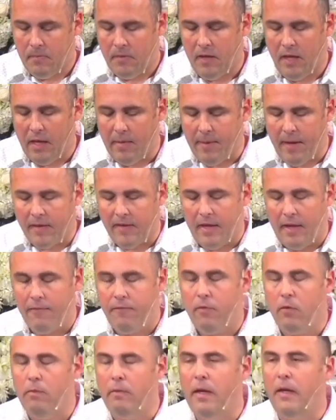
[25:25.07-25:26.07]
Think about that
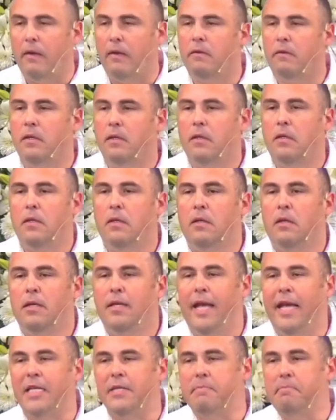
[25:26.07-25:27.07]
for a minute.
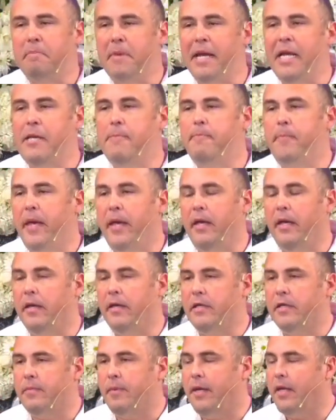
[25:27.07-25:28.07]
He has many
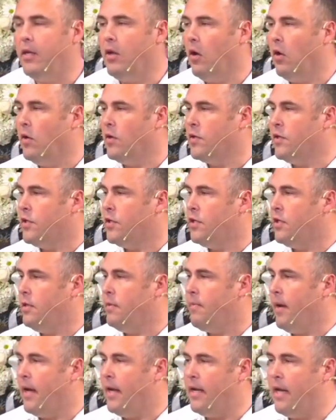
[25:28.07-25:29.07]
pens, but he calls his
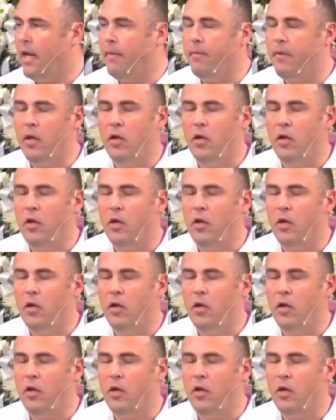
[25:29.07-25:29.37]
sheep by name.